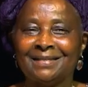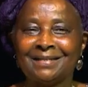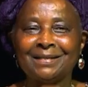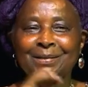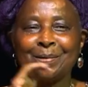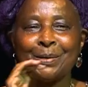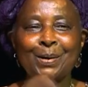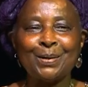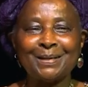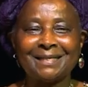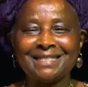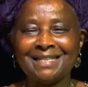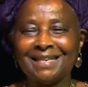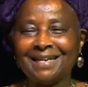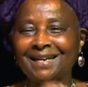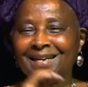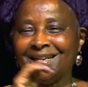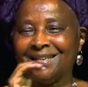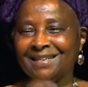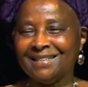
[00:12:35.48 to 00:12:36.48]

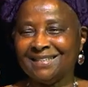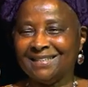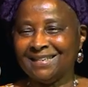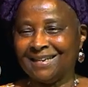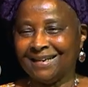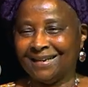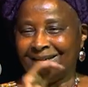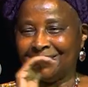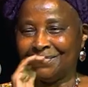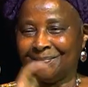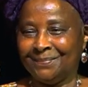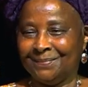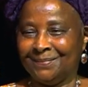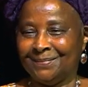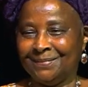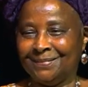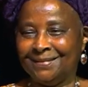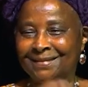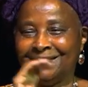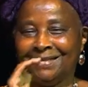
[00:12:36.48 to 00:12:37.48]
Tinotenda,
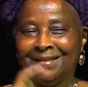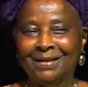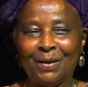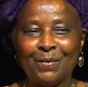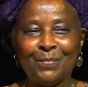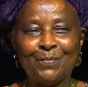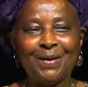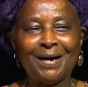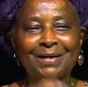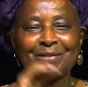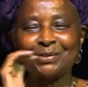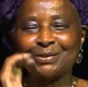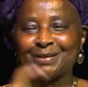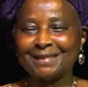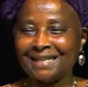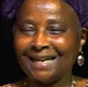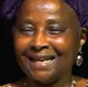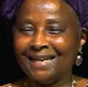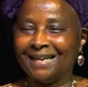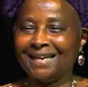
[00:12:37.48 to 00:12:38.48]

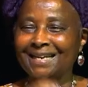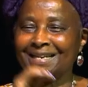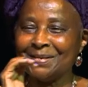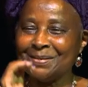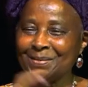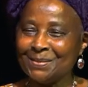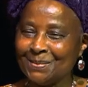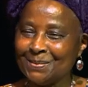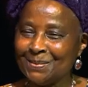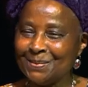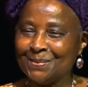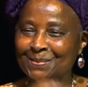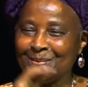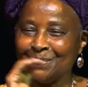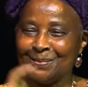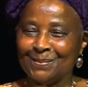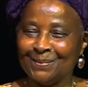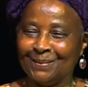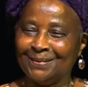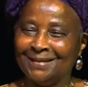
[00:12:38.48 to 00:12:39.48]
Majuta
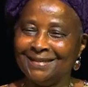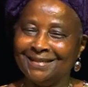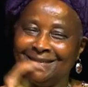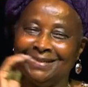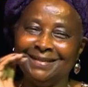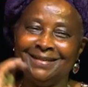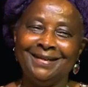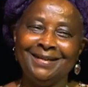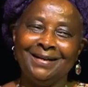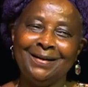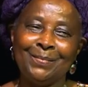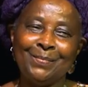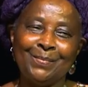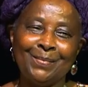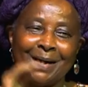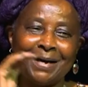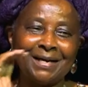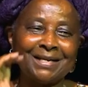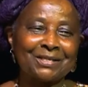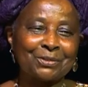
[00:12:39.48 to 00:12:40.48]
Yenu,
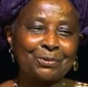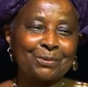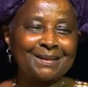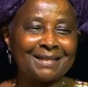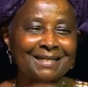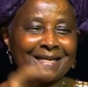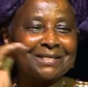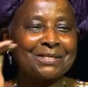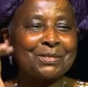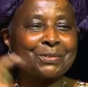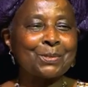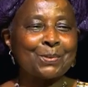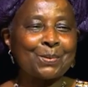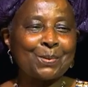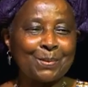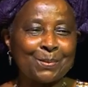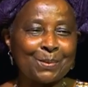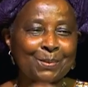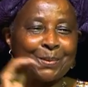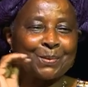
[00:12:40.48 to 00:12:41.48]
Majuta
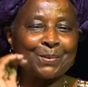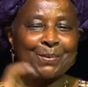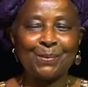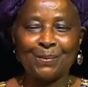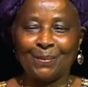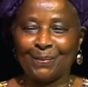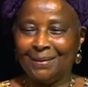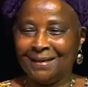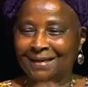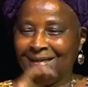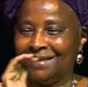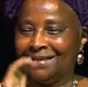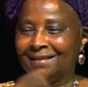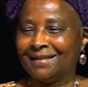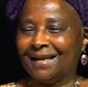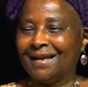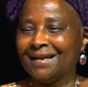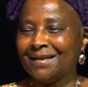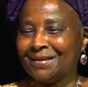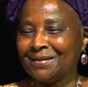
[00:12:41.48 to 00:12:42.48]
Shukuru.
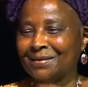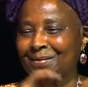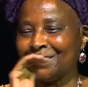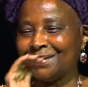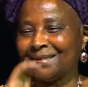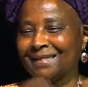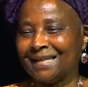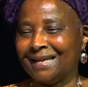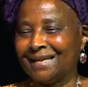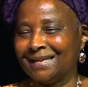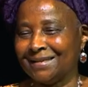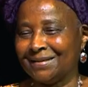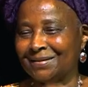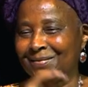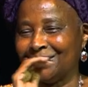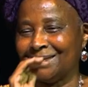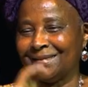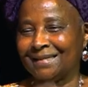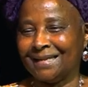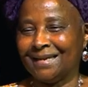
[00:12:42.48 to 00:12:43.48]
Thank you, thank
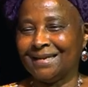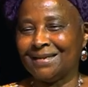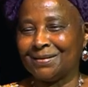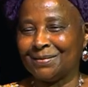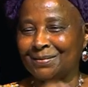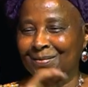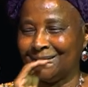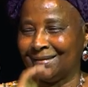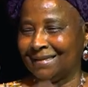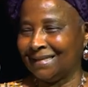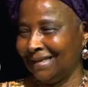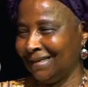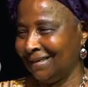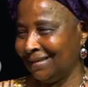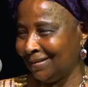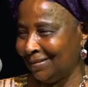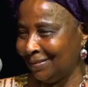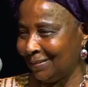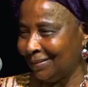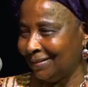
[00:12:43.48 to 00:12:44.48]
you, thank you,
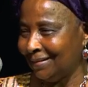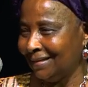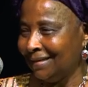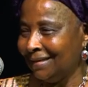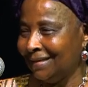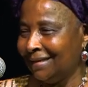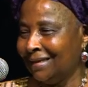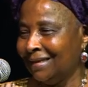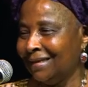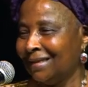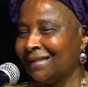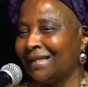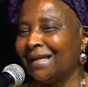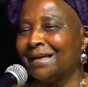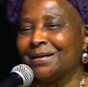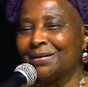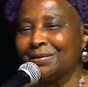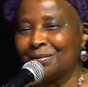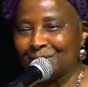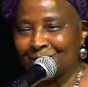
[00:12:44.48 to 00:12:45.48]
thank you.
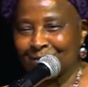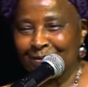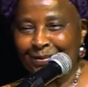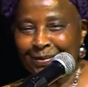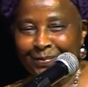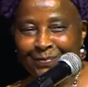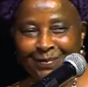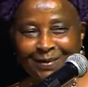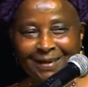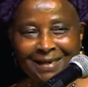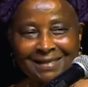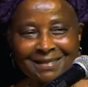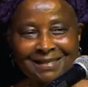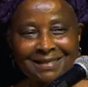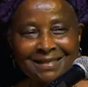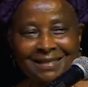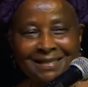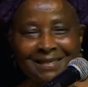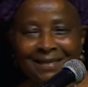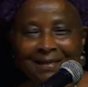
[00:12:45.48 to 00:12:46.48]
Thank you so
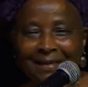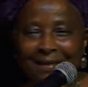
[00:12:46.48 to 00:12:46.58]
much.